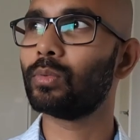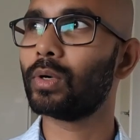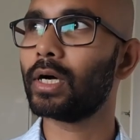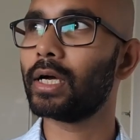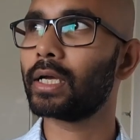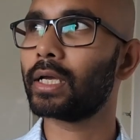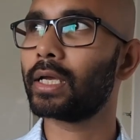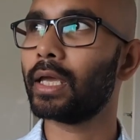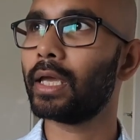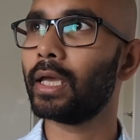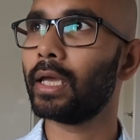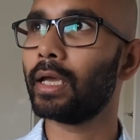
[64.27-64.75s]

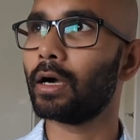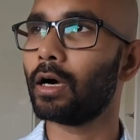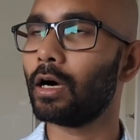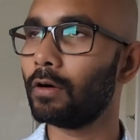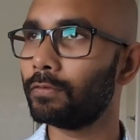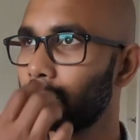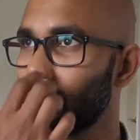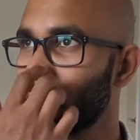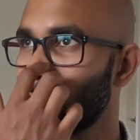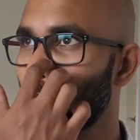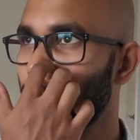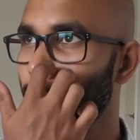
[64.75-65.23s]
working
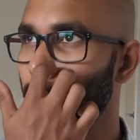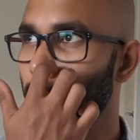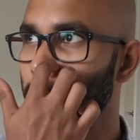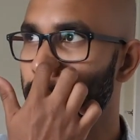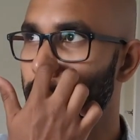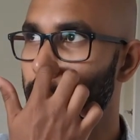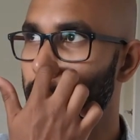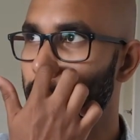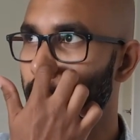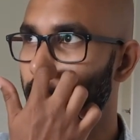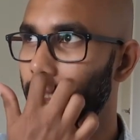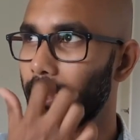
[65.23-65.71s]
after
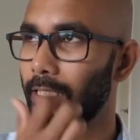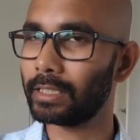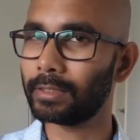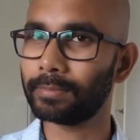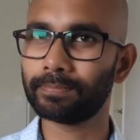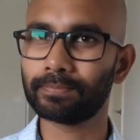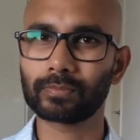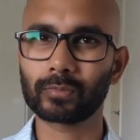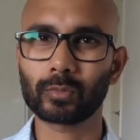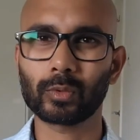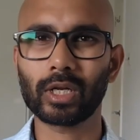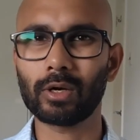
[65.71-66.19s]
university
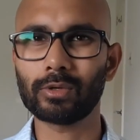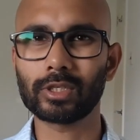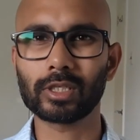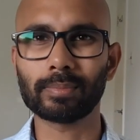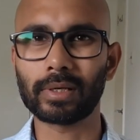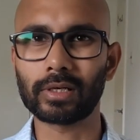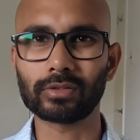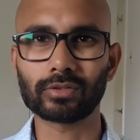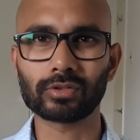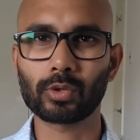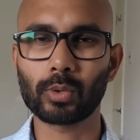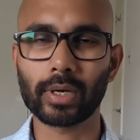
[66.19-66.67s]
when I was
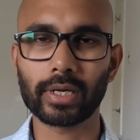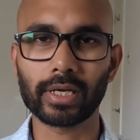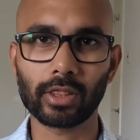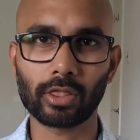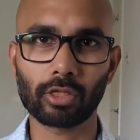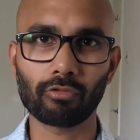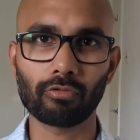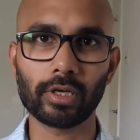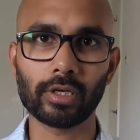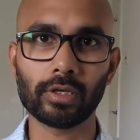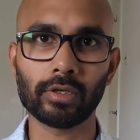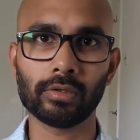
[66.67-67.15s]
about
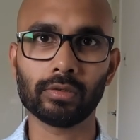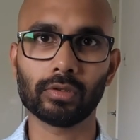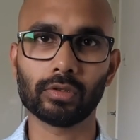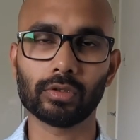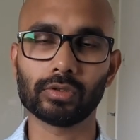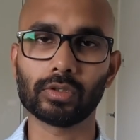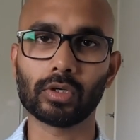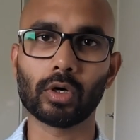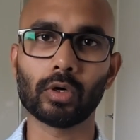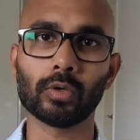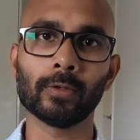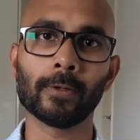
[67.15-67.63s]
23 or
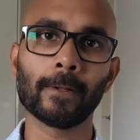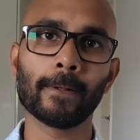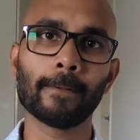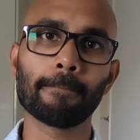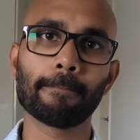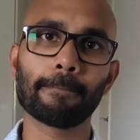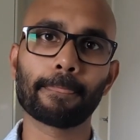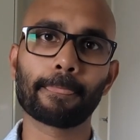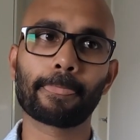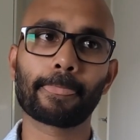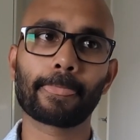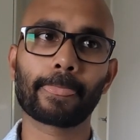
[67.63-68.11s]
so.
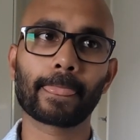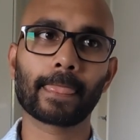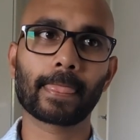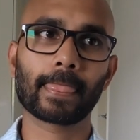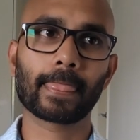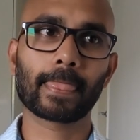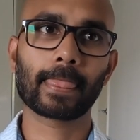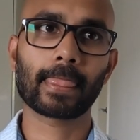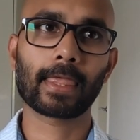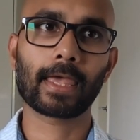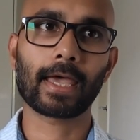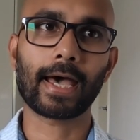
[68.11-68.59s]

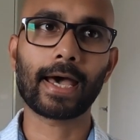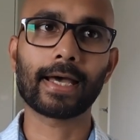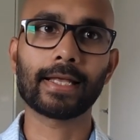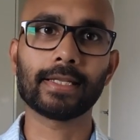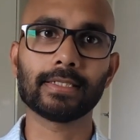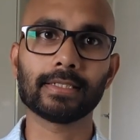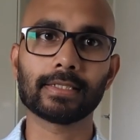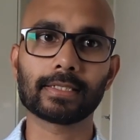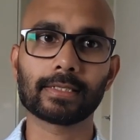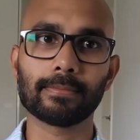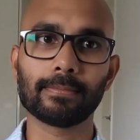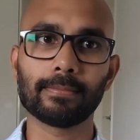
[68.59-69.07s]

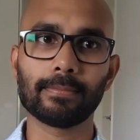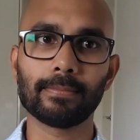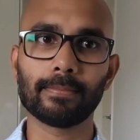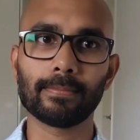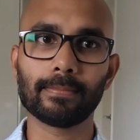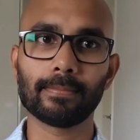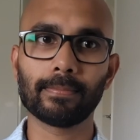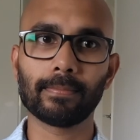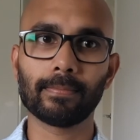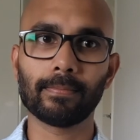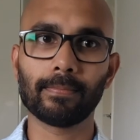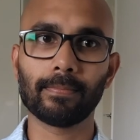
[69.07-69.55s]
And
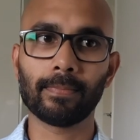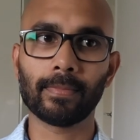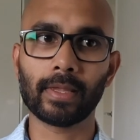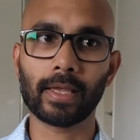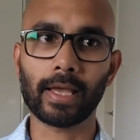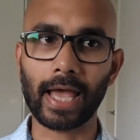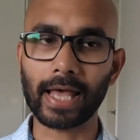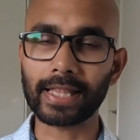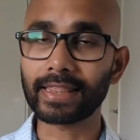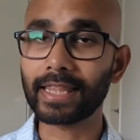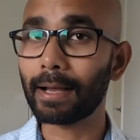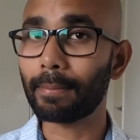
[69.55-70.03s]

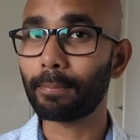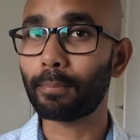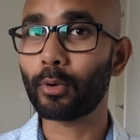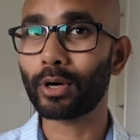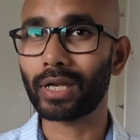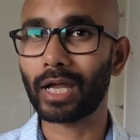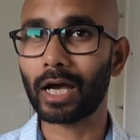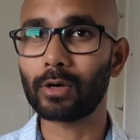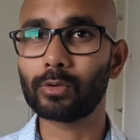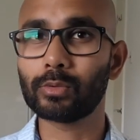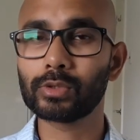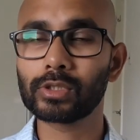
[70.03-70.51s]
at that point,
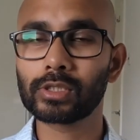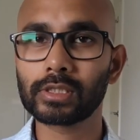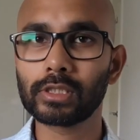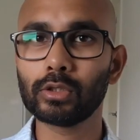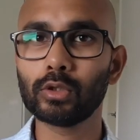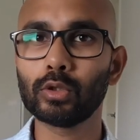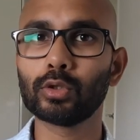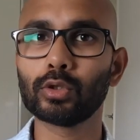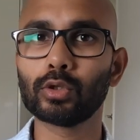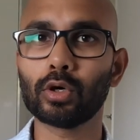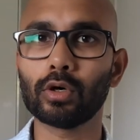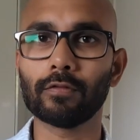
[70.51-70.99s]
I was
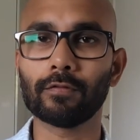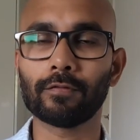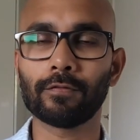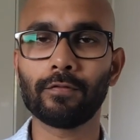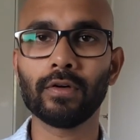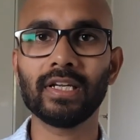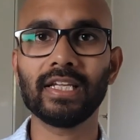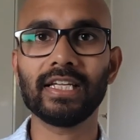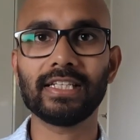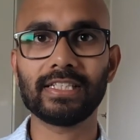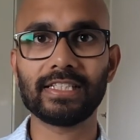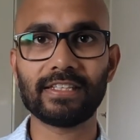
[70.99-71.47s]
still not
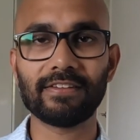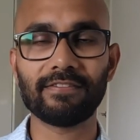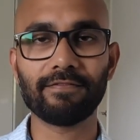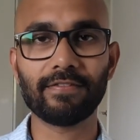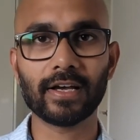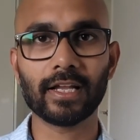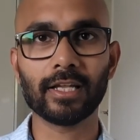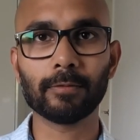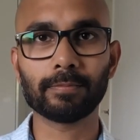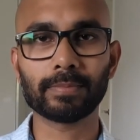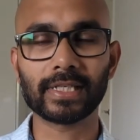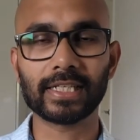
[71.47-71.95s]
fully
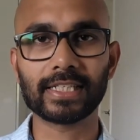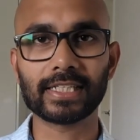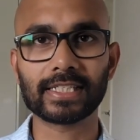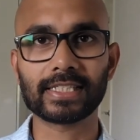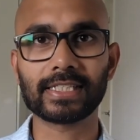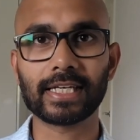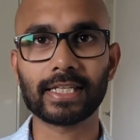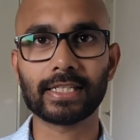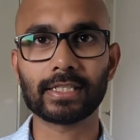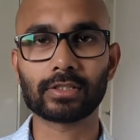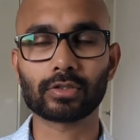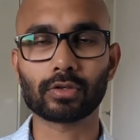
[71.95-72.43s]
developed in the
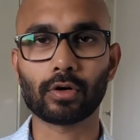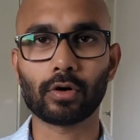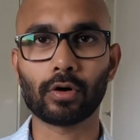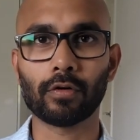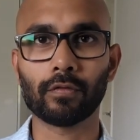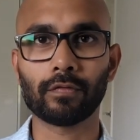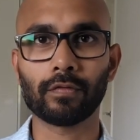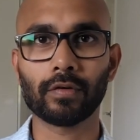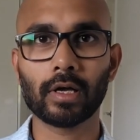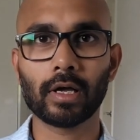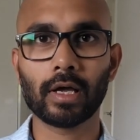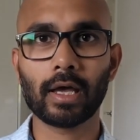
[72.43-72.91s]
sense
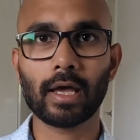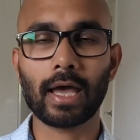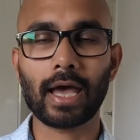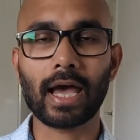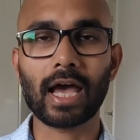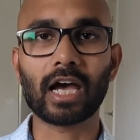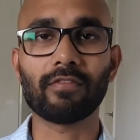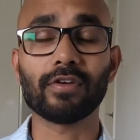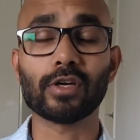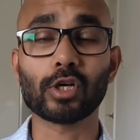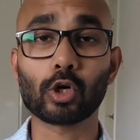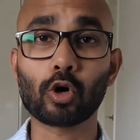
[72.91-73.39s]
of
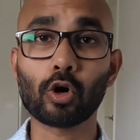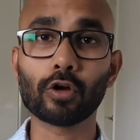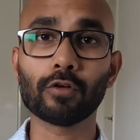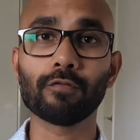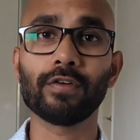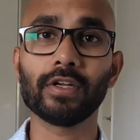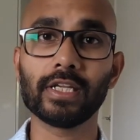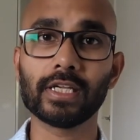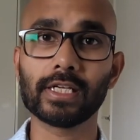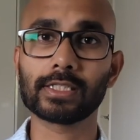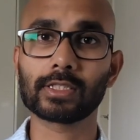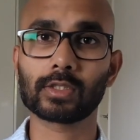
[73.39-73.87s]
having
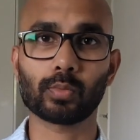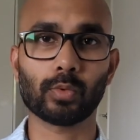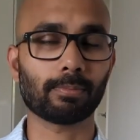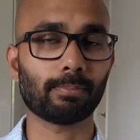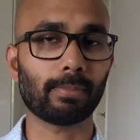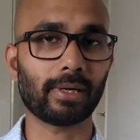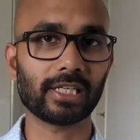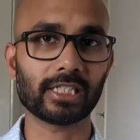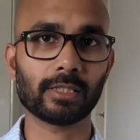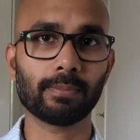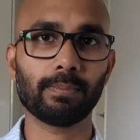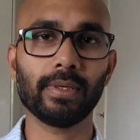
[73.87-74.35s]
confidence with
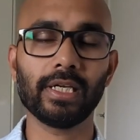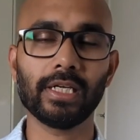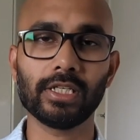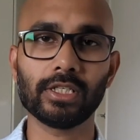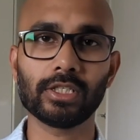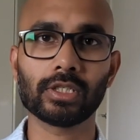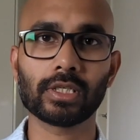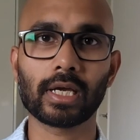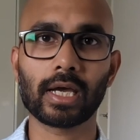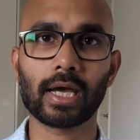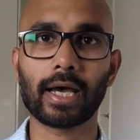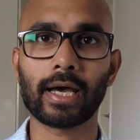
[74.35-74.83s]
my
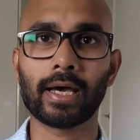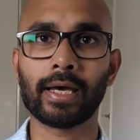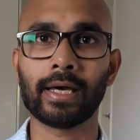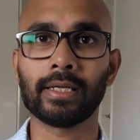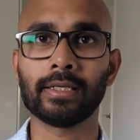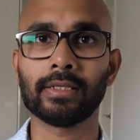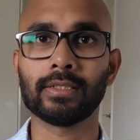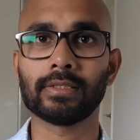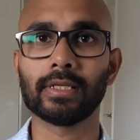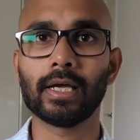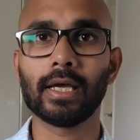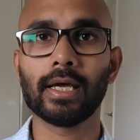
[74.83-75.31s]
speech
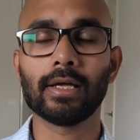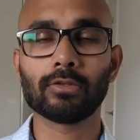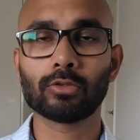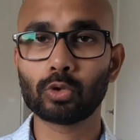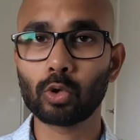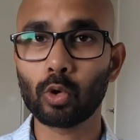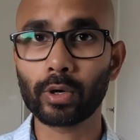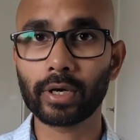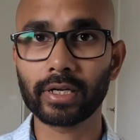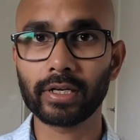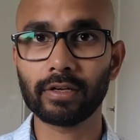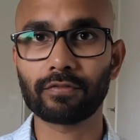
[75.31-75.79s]
and
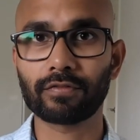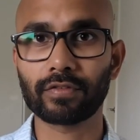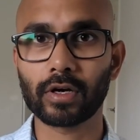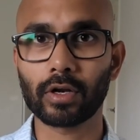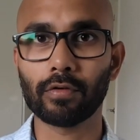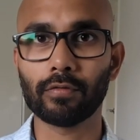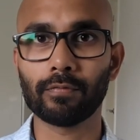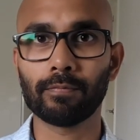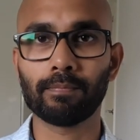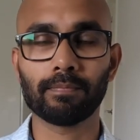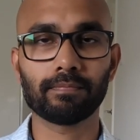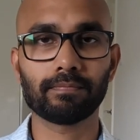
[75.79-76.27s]
talking in front
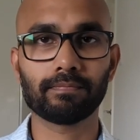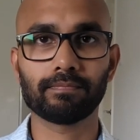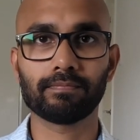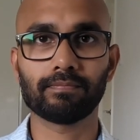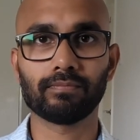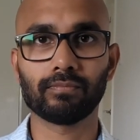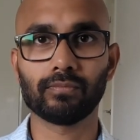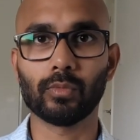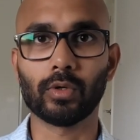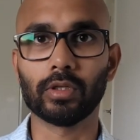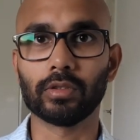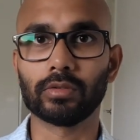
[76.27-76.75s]
of,
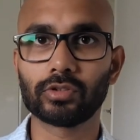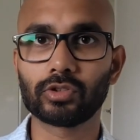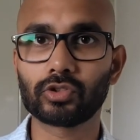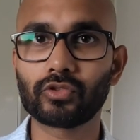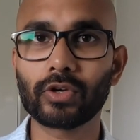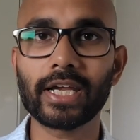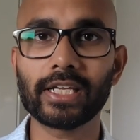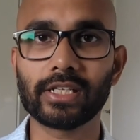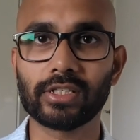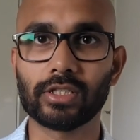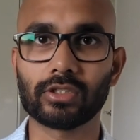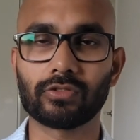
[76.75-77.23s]

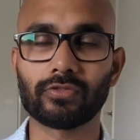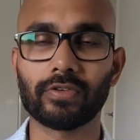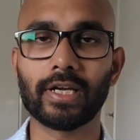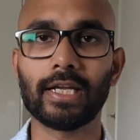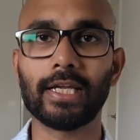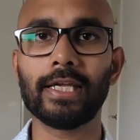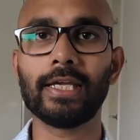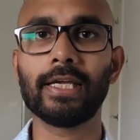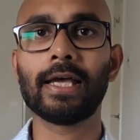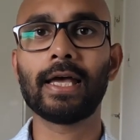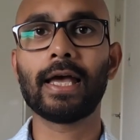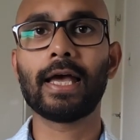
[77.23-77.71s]
strangers
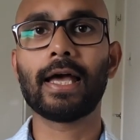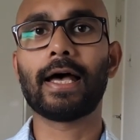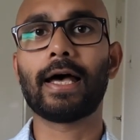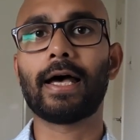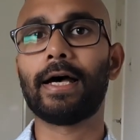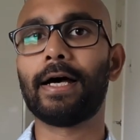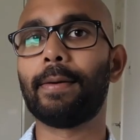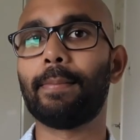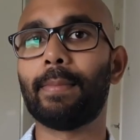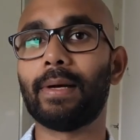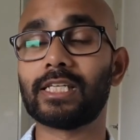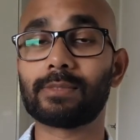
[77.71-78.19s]
really.
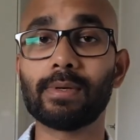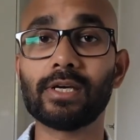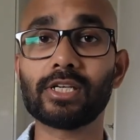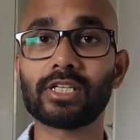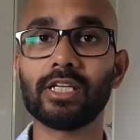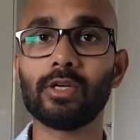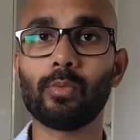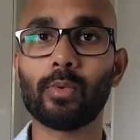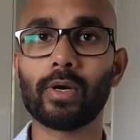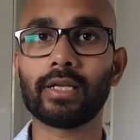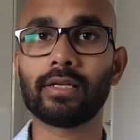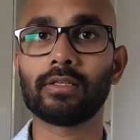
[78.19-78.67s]

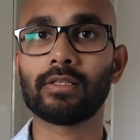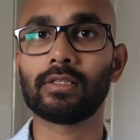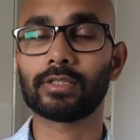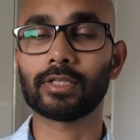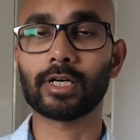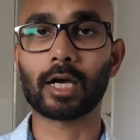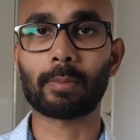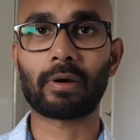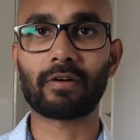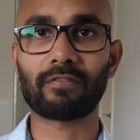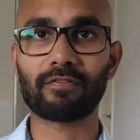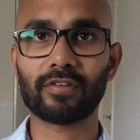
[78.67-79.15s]
Especially when
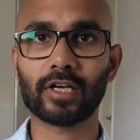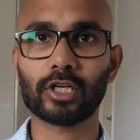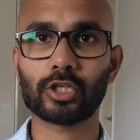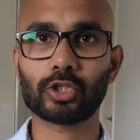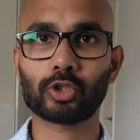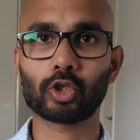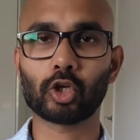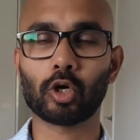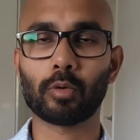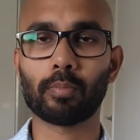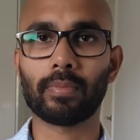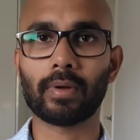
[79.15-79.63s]
starting my first
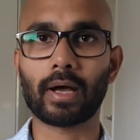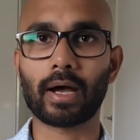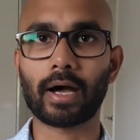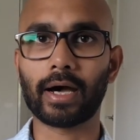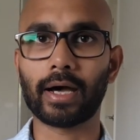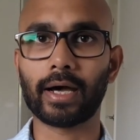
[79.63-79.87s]
job,